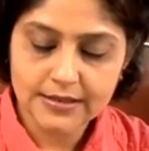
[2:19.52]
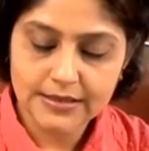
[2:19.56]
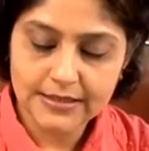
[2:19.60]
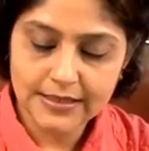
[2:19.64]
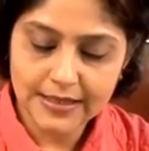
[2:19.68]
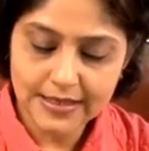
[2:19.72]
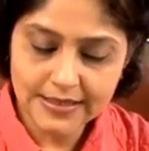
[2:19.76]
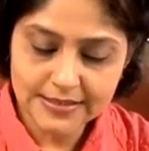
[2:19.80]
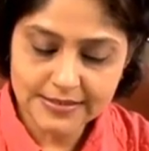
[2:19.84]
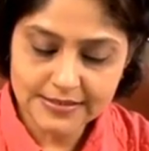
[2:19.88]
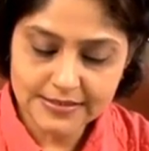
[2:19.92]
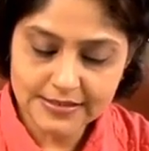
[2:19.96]
The
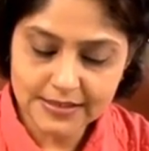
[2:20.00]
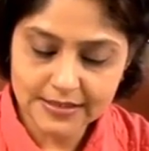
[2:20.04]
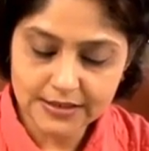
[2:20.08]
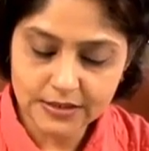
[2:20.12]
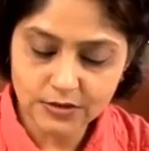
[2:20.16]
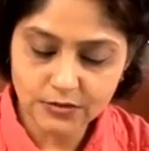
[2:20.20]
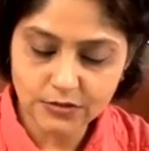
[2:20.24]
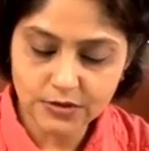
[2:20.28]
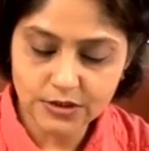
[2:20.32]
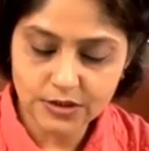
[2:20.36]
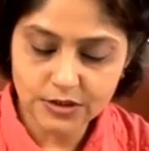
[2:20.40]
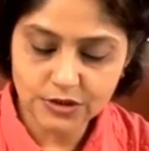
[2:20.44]
next
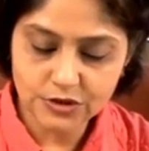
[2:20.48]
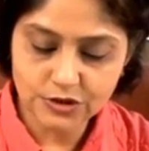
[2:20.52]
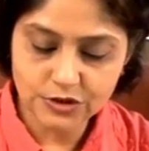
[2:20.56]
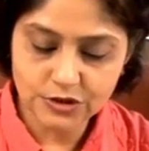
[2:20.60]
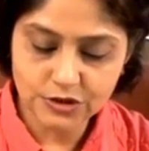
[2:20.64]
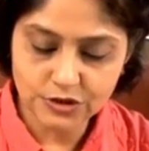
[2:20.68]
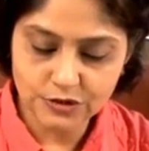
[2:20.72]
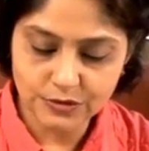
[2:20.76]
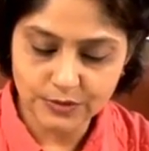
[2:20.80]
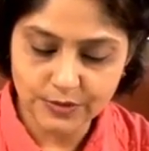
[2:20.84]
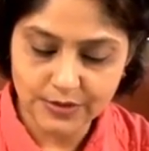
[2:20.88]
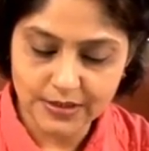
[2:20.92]
thing you need to
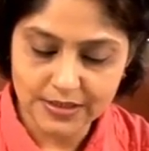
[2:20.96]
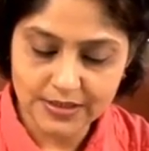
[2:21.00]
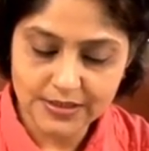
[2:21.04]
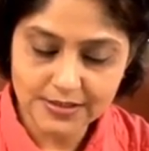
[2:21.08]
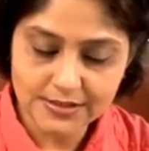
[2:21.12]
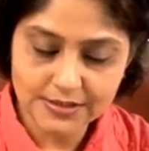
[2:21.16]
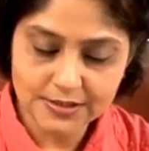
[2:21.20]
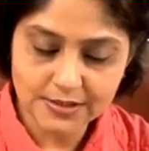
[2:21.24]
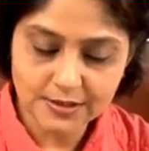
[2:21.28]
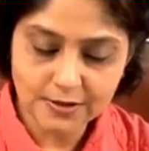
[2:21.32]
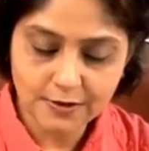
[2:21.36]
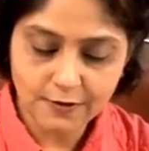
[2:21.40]
do
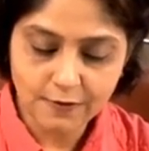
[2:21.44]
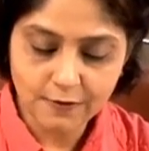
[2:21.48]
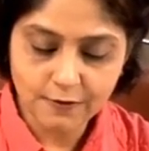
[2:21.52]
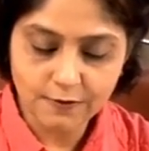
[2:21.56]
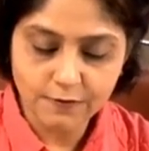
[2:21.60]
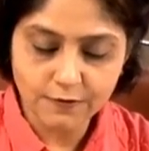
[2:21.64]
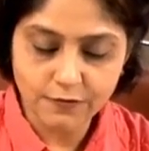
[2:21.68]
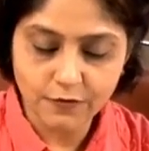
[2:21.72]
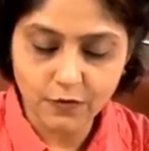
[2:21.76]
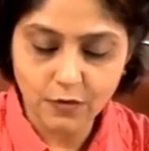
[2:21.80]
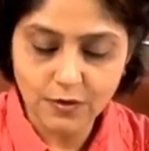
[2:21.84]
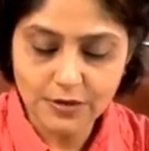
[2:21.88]
is
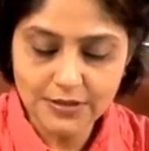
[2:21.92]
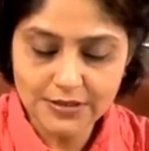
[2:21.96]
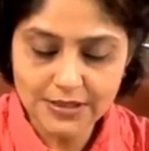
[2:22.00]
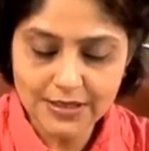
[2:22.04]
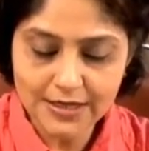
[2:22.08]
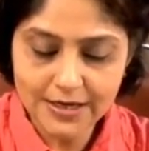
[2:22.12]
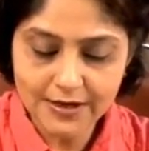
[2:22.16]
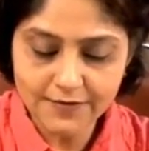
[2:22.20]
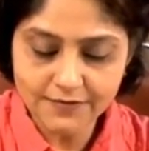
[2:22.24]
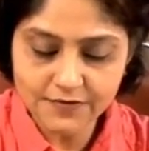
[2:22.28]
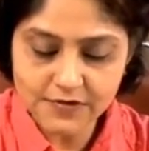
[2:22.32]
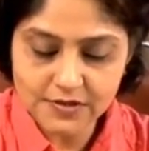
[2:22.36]
fold
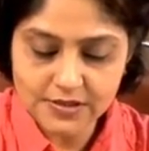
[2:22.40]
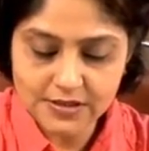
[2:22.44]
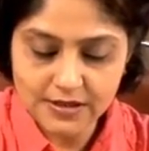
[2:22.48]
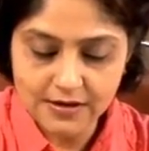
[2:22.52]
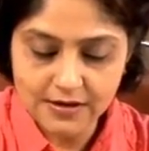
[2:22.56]
the left